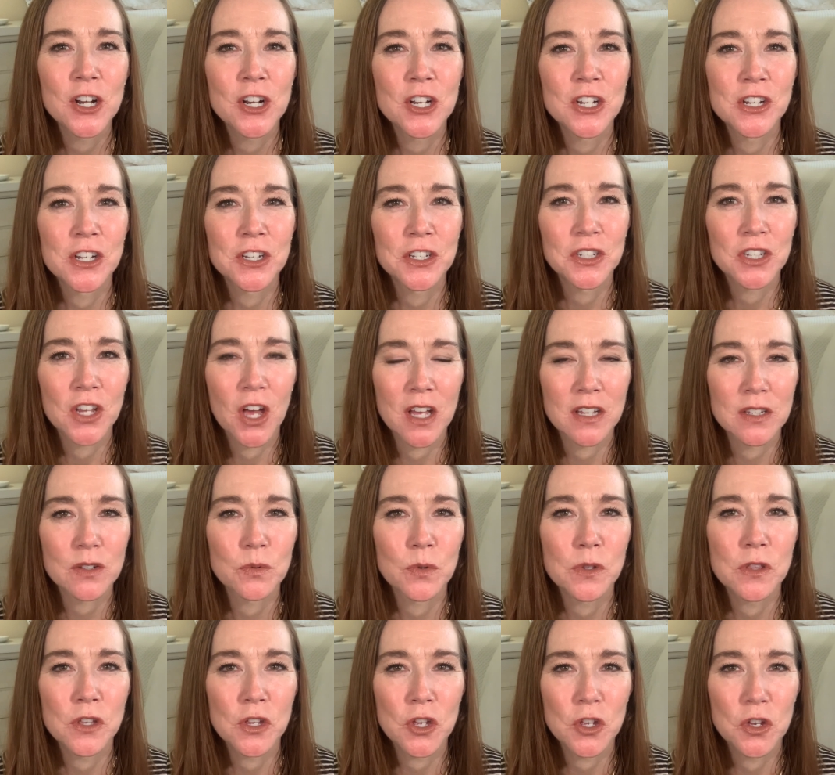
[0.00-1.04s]
to discuss
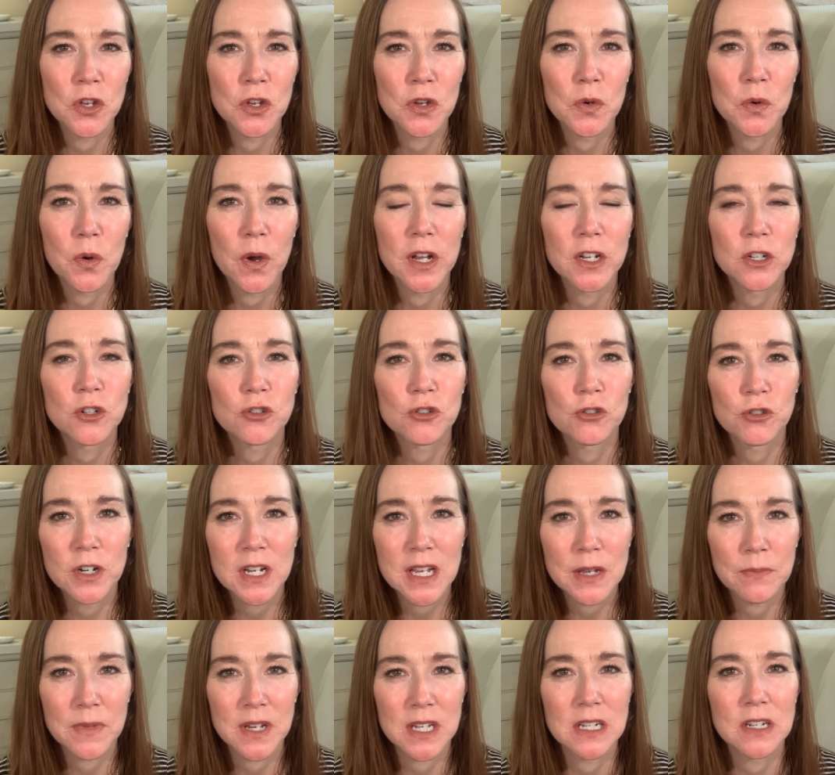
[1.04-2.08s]
with you a
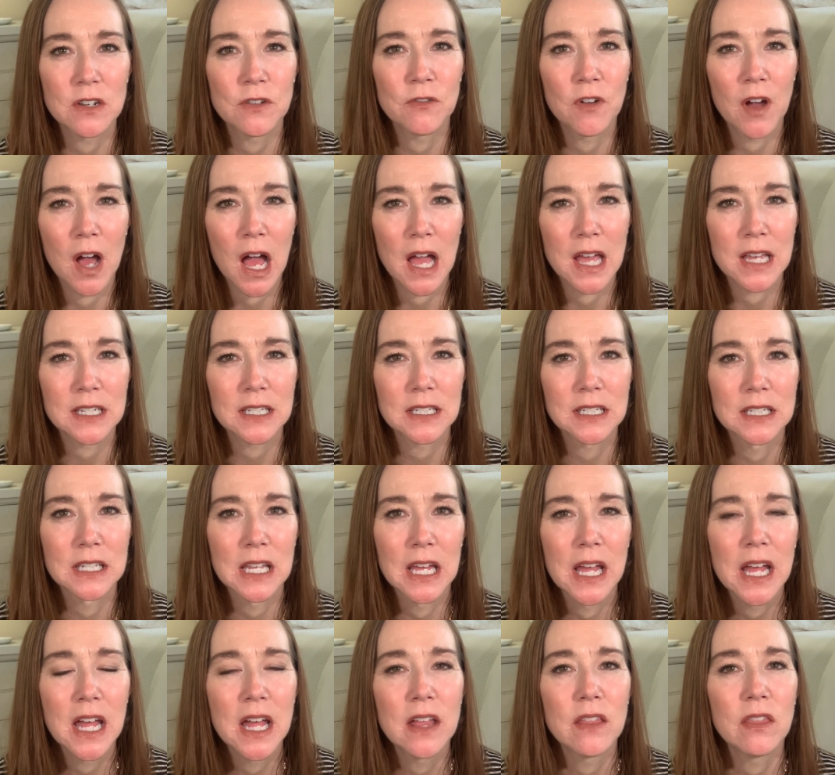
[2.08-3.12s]
treatment device
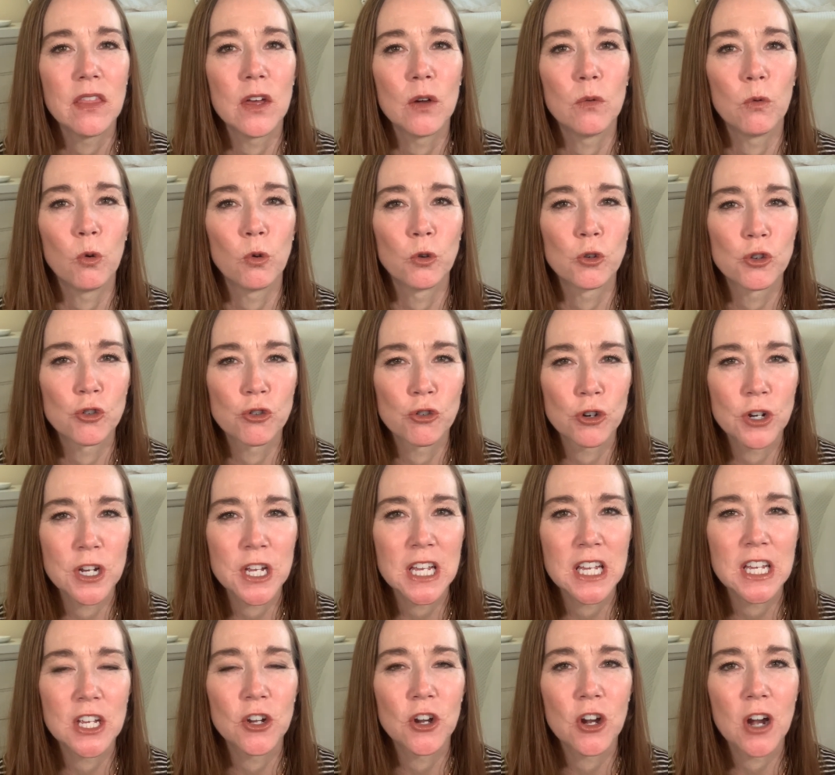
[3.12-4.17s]
that will
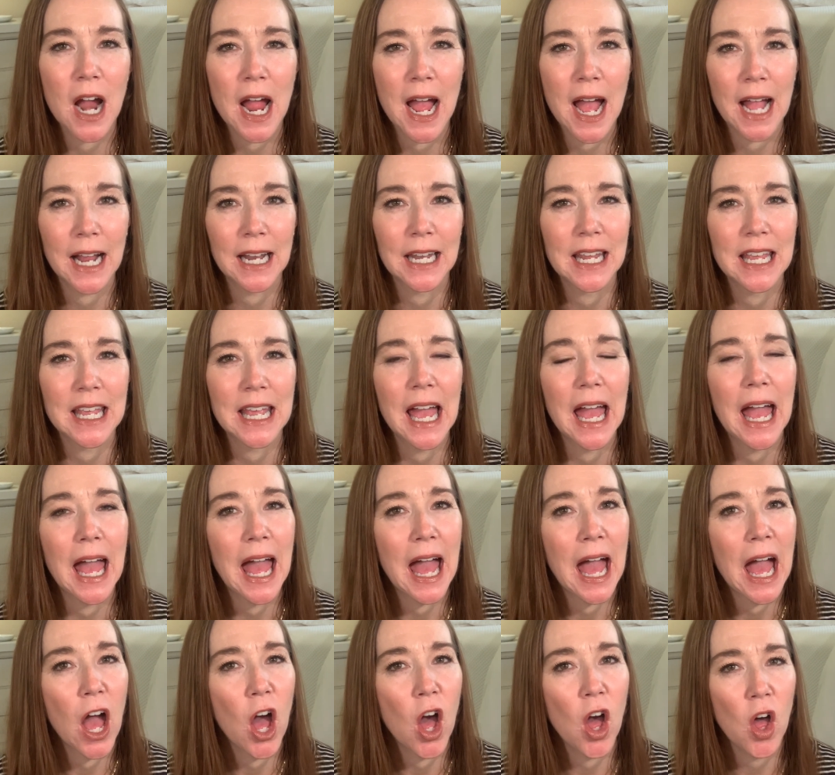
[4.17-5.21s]
treat your acne
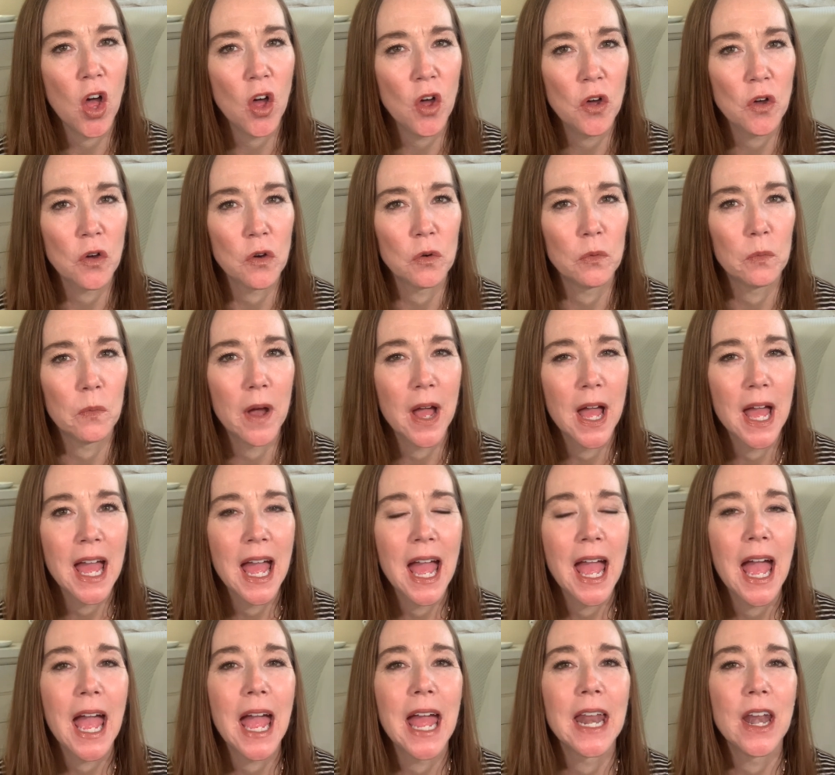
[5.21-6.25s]
at home
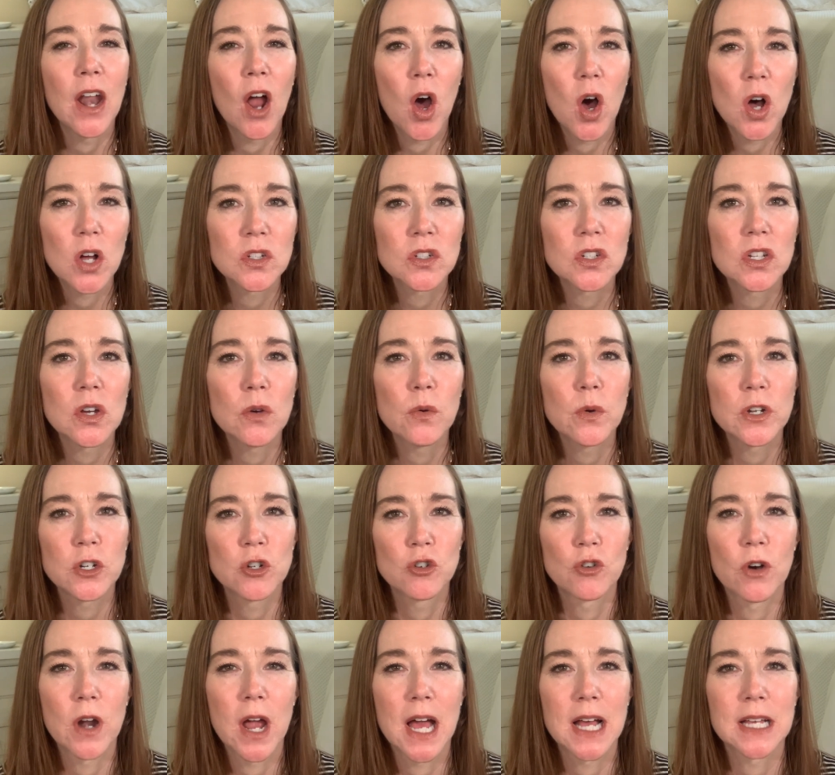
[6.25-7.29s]
and also
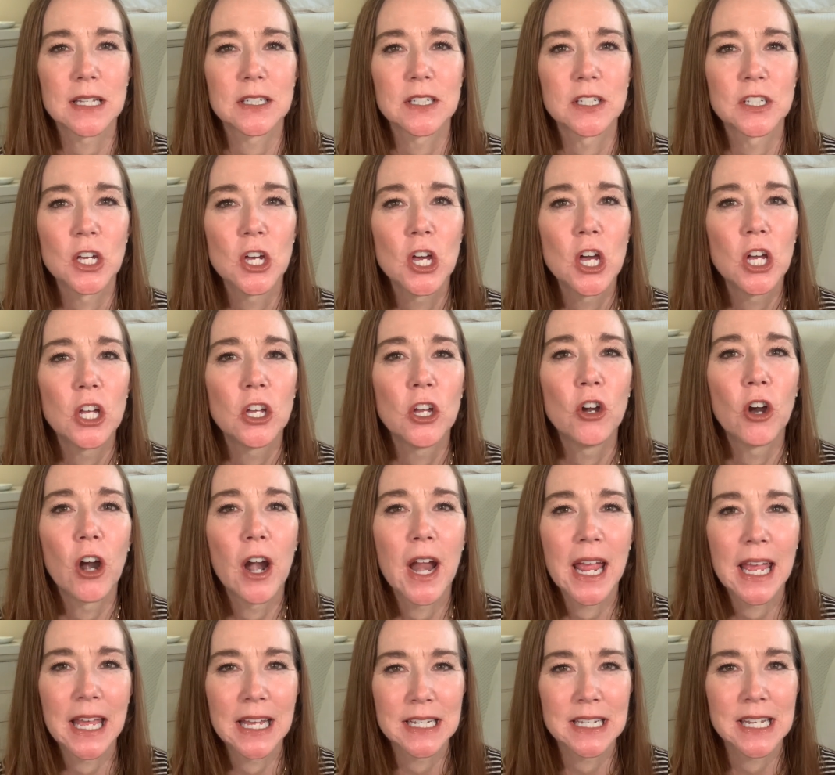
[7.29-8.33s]
address your
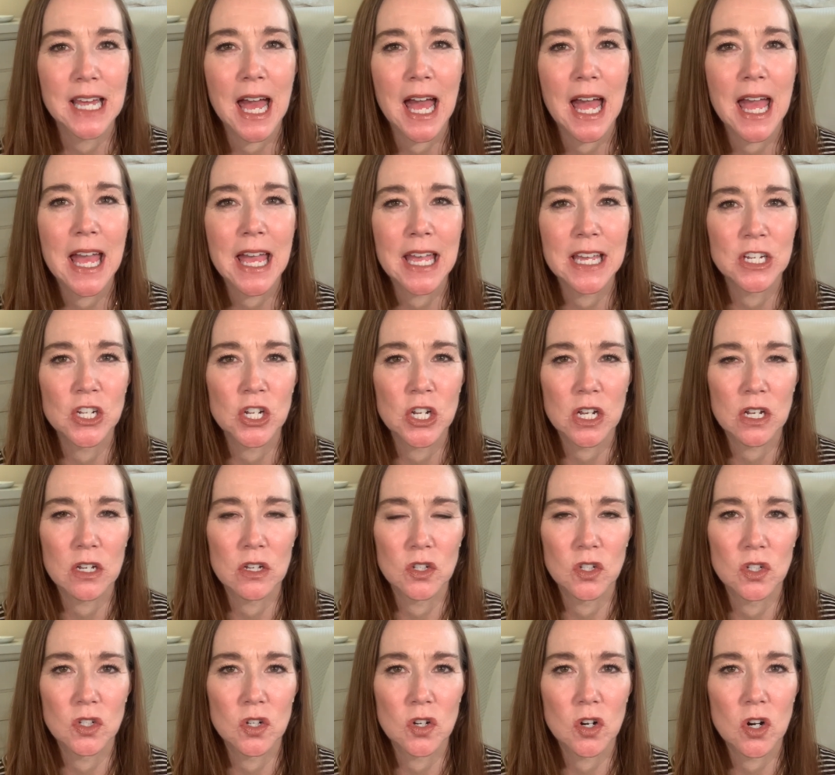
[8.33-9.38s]
anti-aging
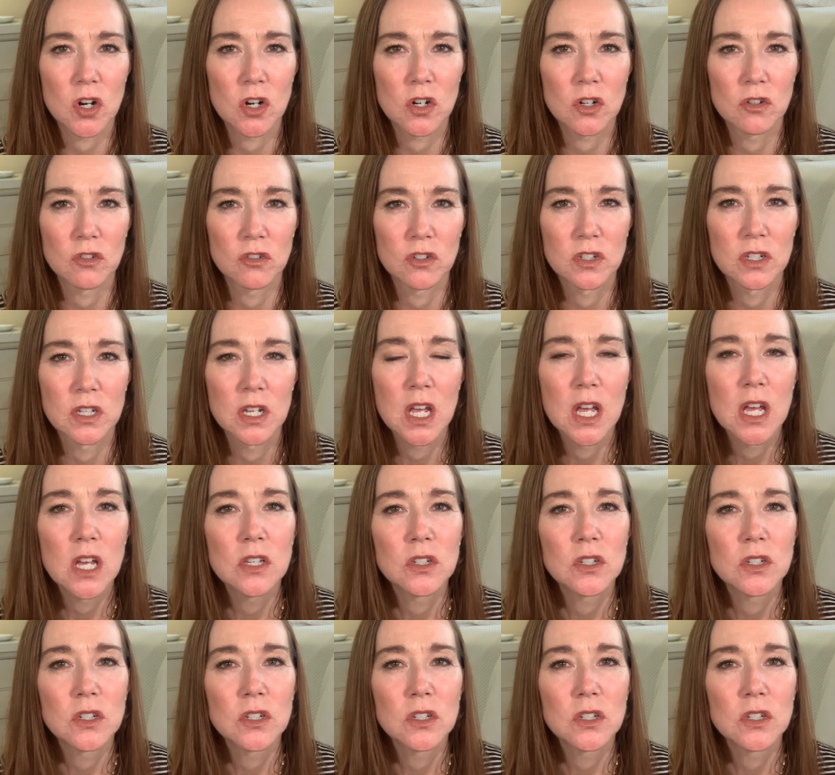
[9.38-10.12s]
concerns.